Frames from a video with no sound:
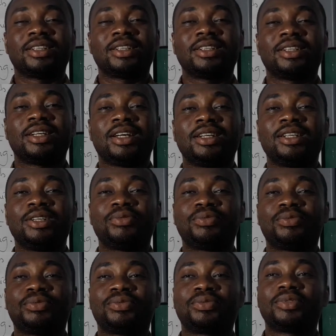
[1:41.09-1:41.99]
And then
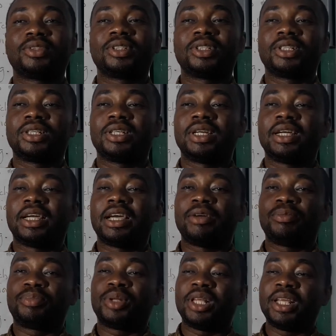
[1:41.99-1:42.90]
if a
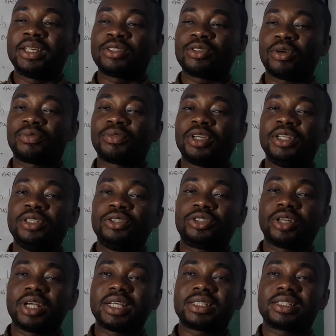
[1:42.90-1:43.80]
place of
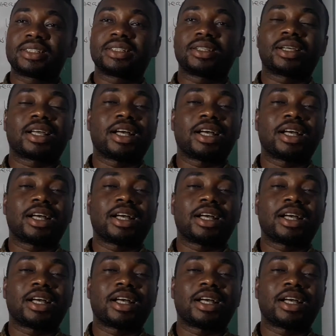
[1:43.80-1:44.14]
interest